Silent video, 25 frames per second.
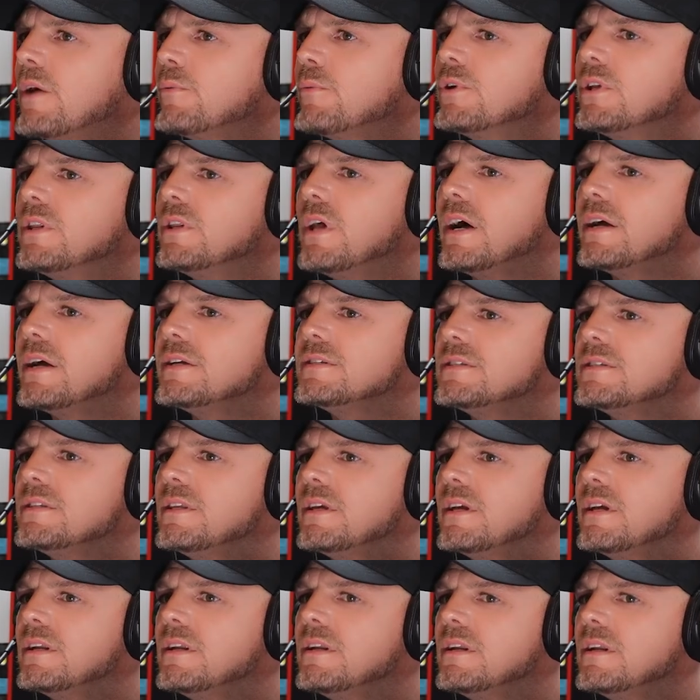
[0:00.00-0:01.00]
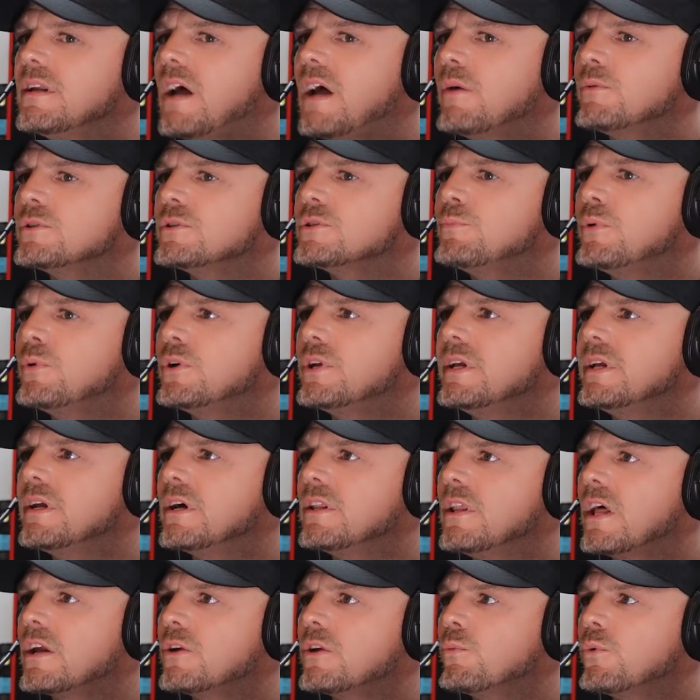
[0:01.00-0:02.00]
realized that I was putting
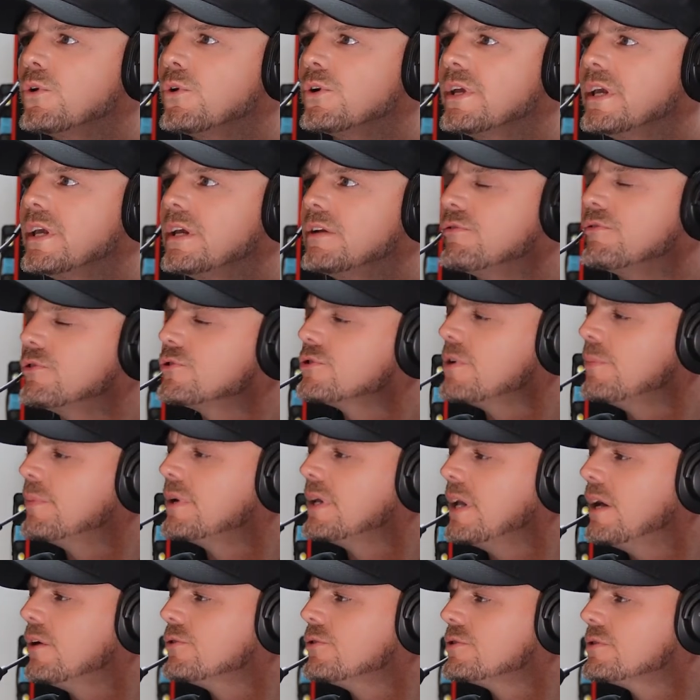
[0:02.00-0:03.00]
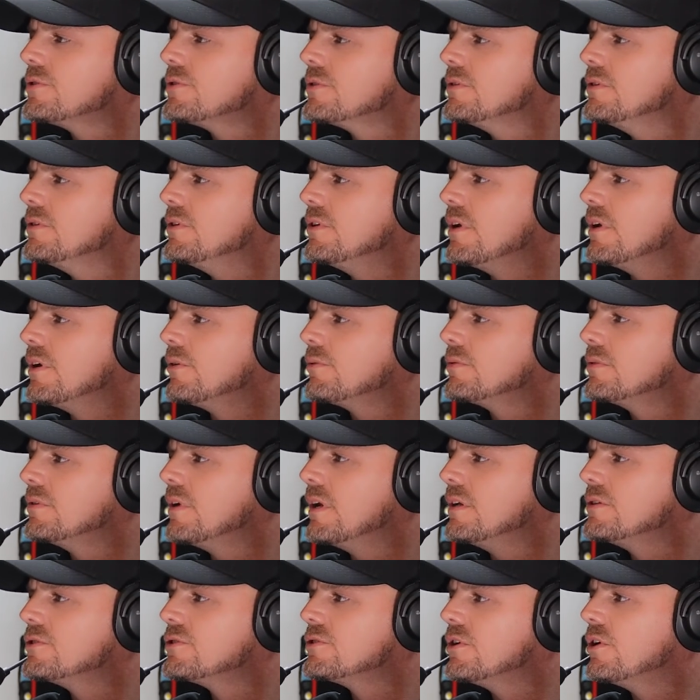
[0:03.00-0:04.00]
a lot of work in for somebody else, you know.
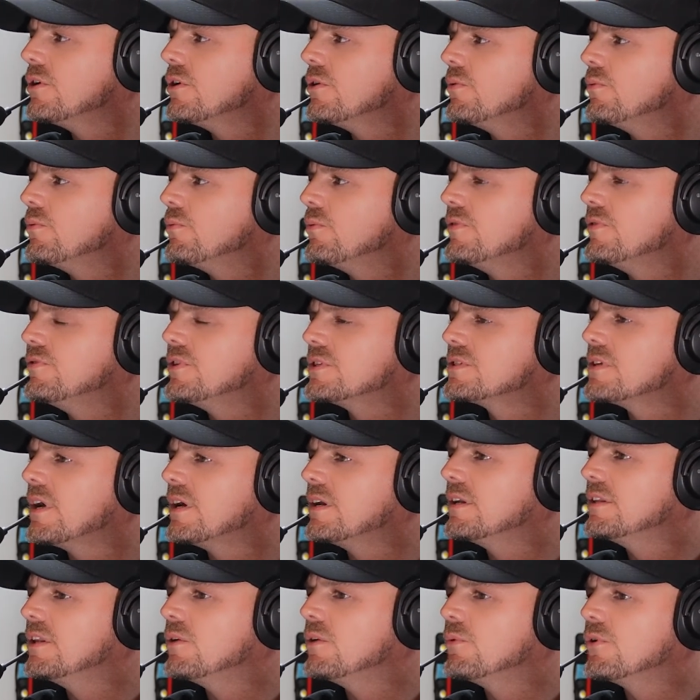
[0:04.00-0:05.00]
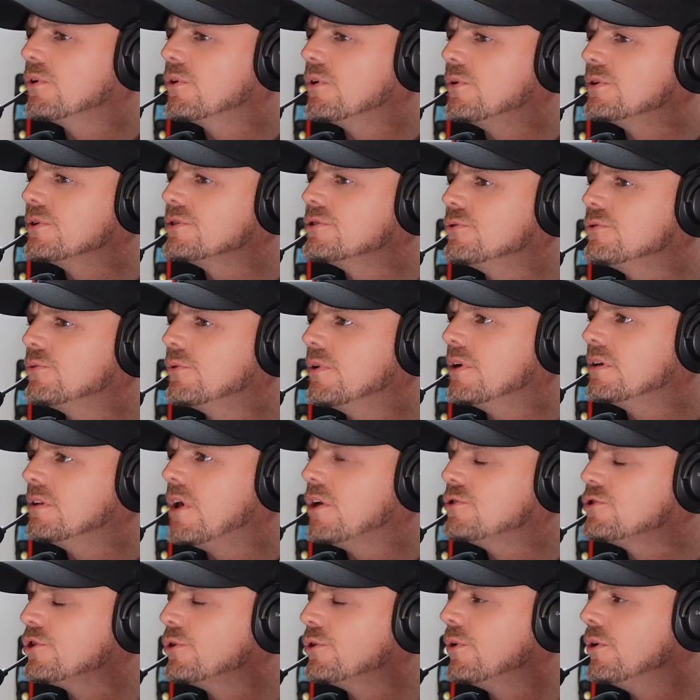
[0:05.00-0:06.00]
And so we've decided that we're going to
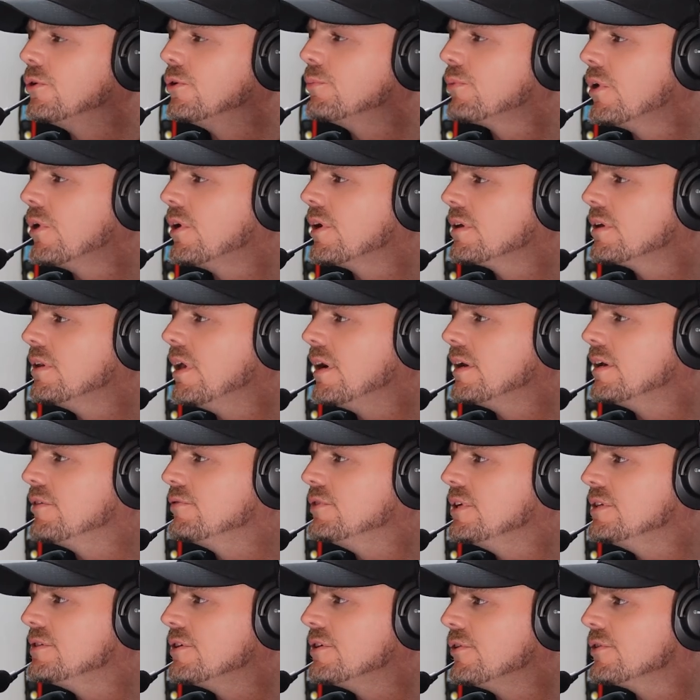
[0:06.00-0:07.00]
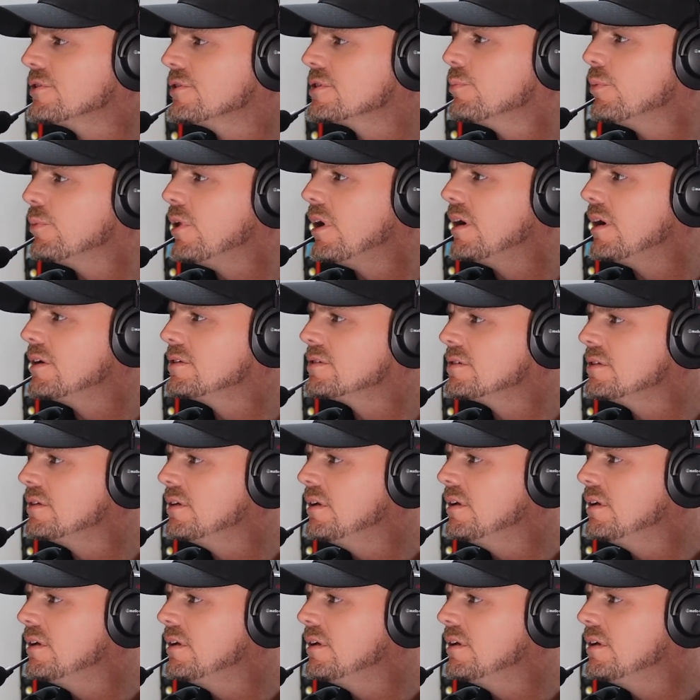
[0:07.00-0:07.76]
launch our own product line of detailing supplies.